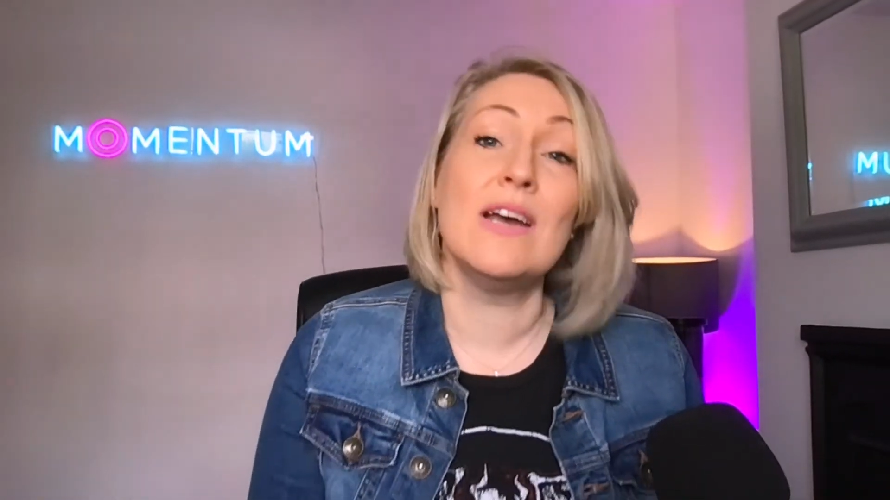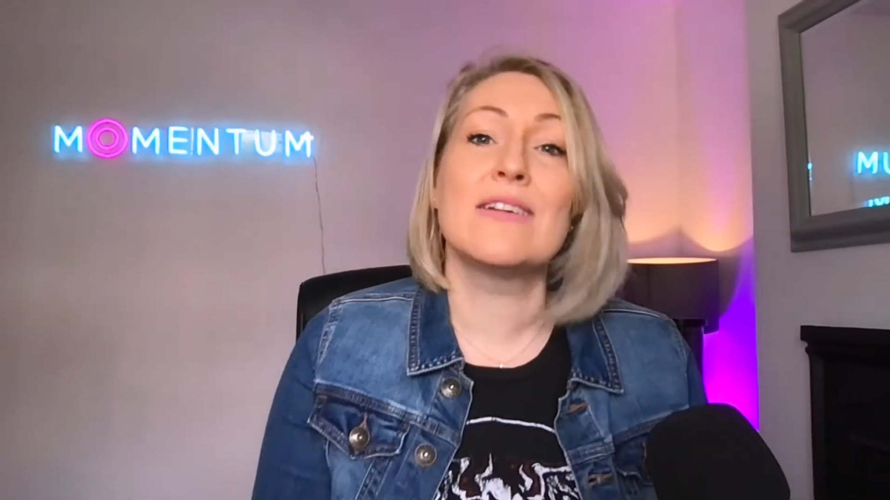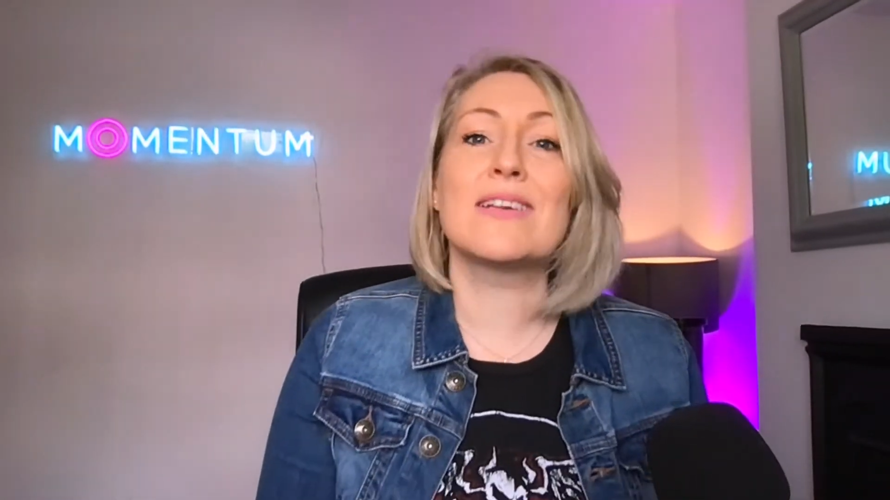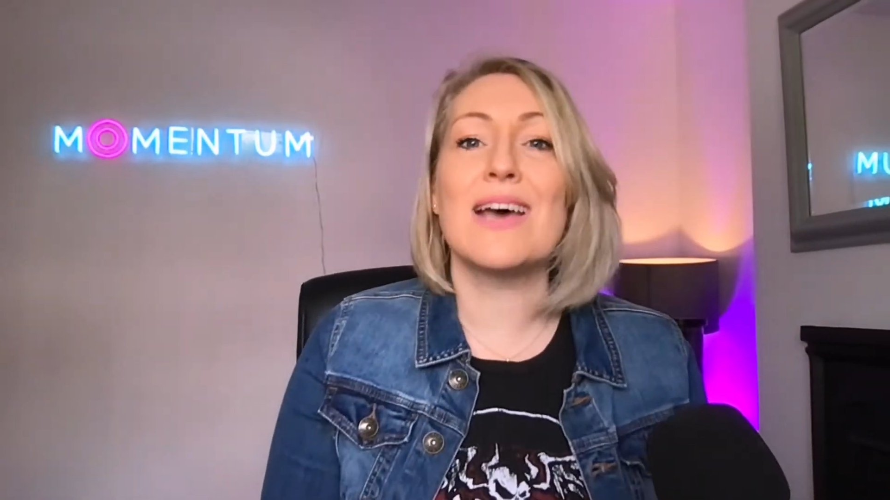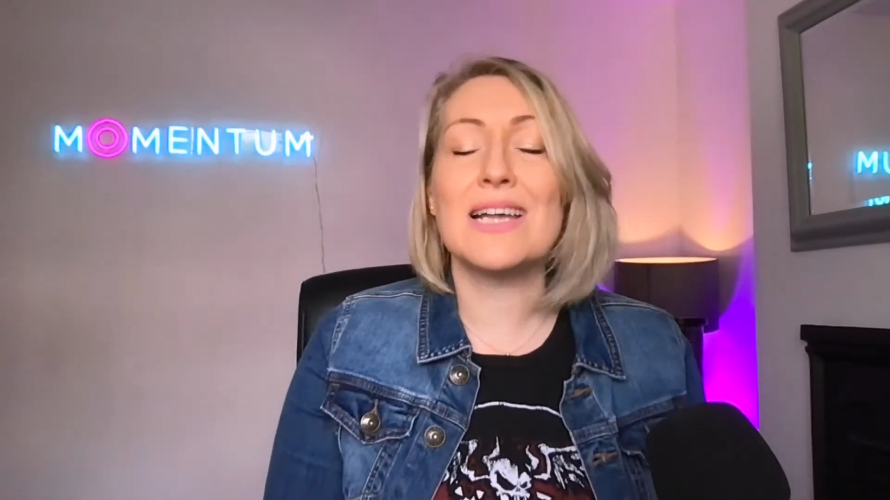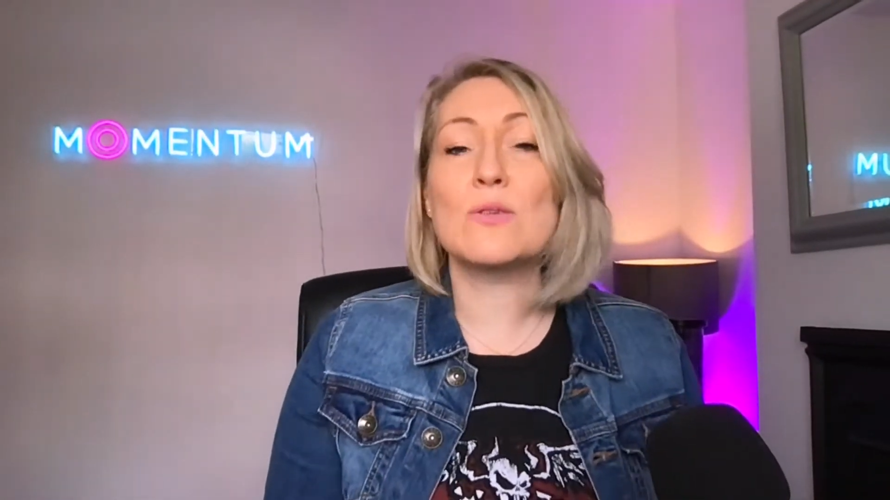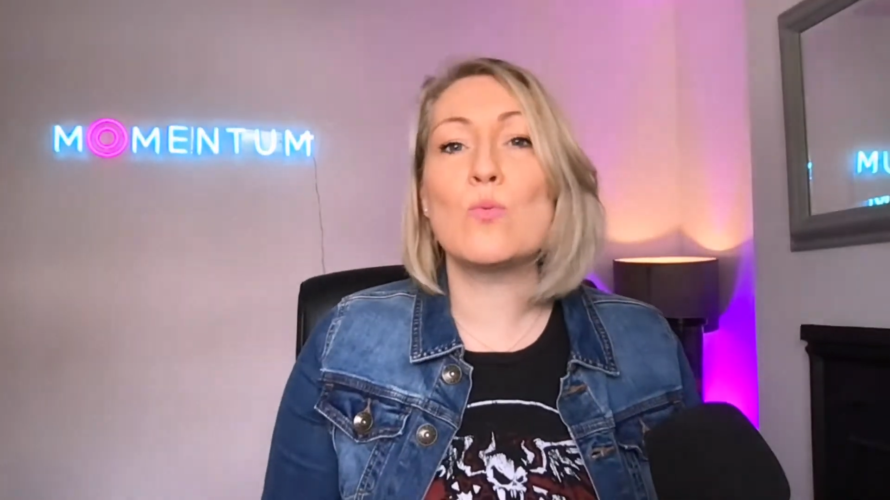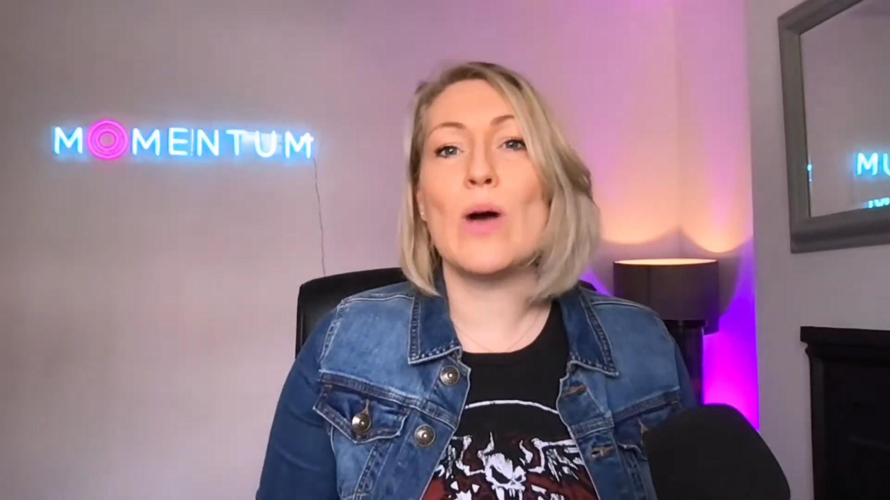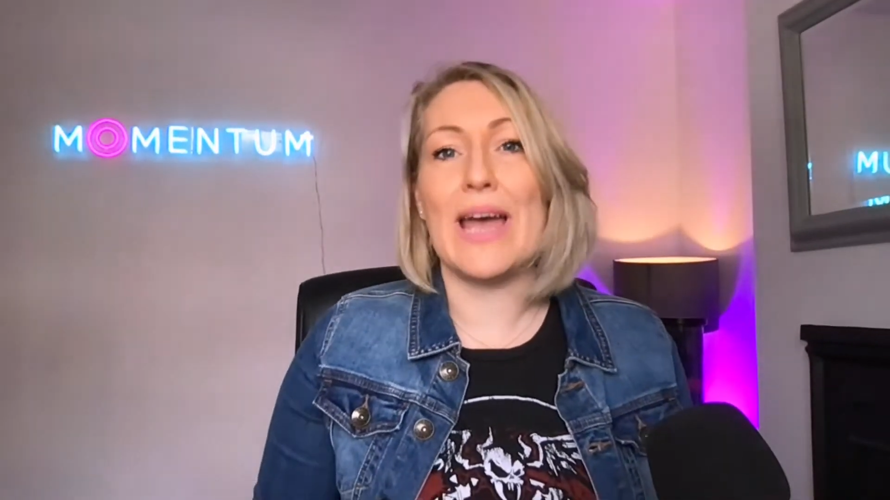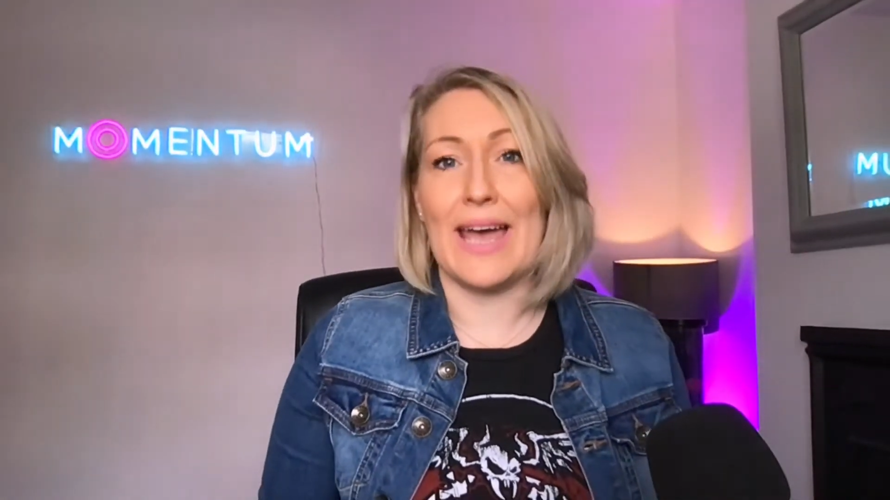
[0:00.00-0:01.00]
So that's
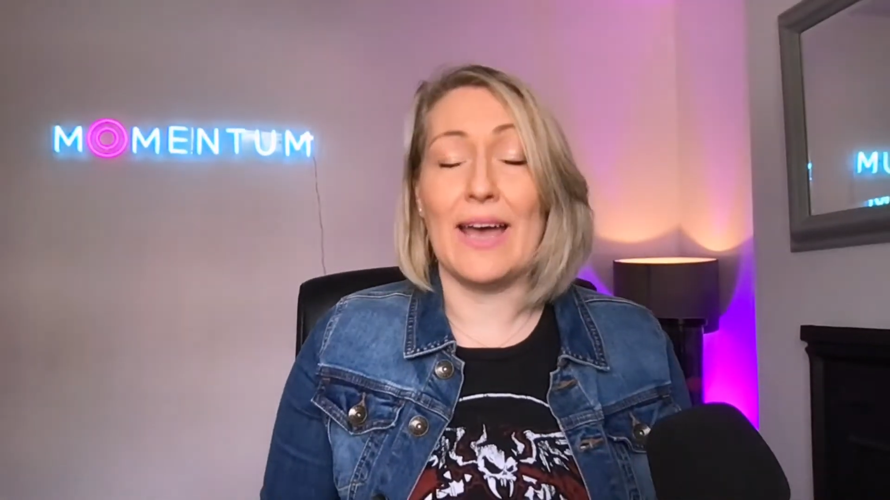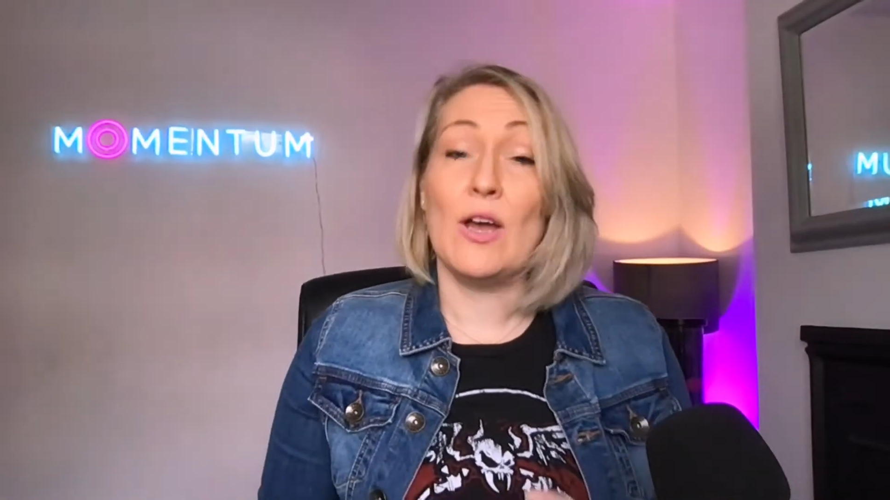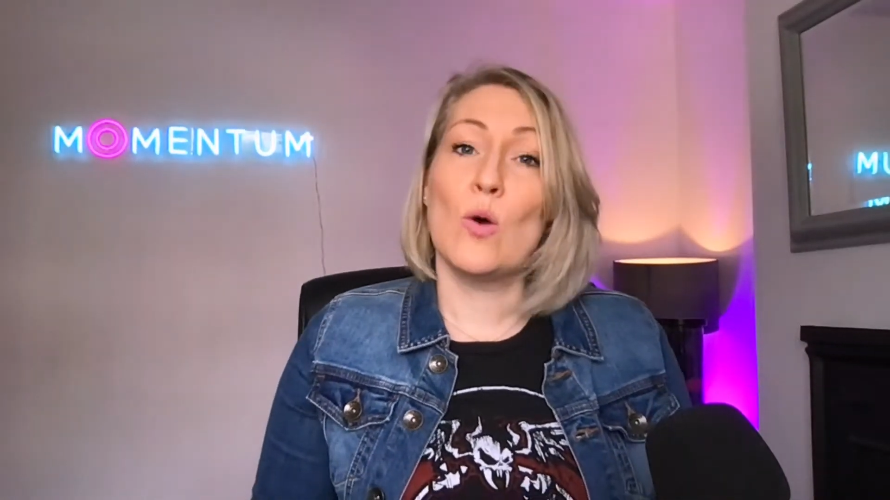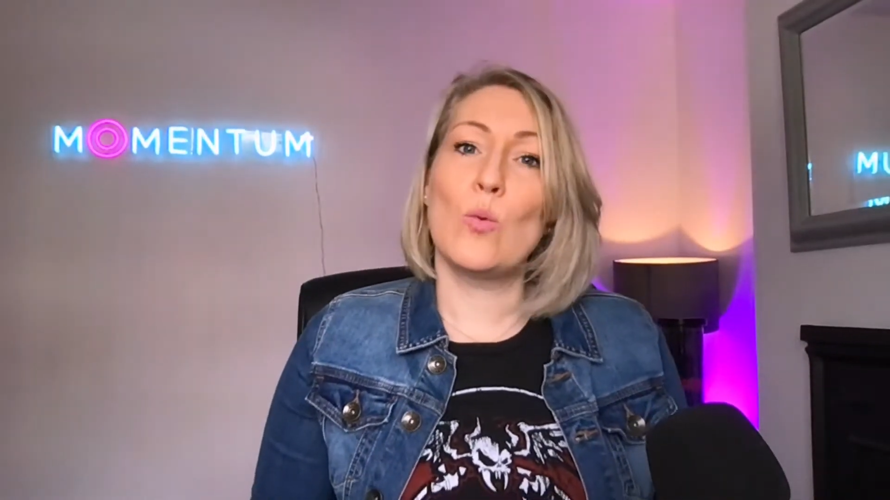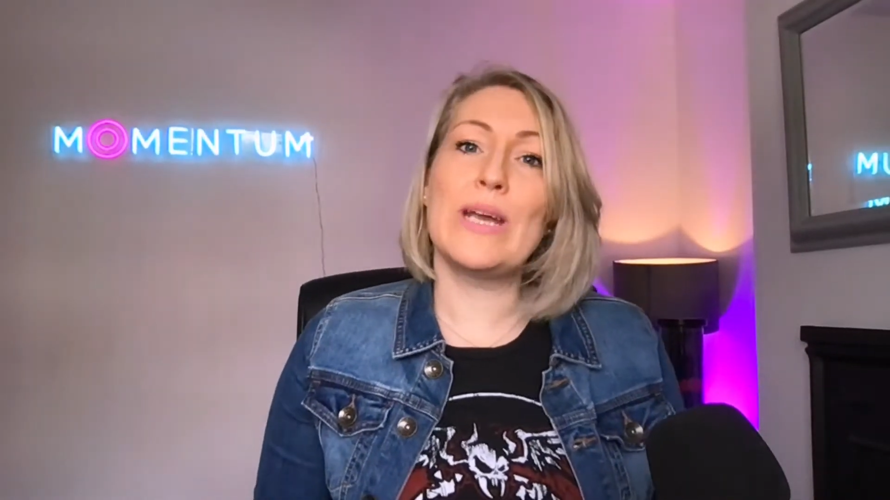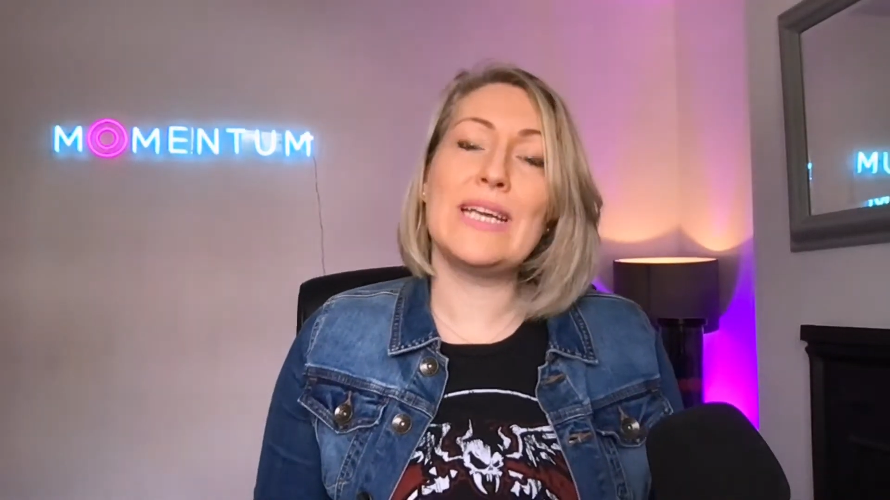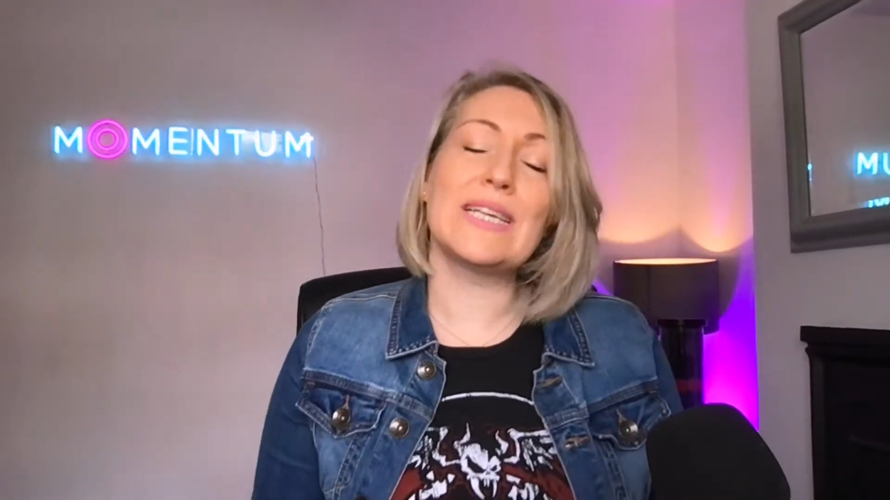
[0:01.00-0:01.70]
where we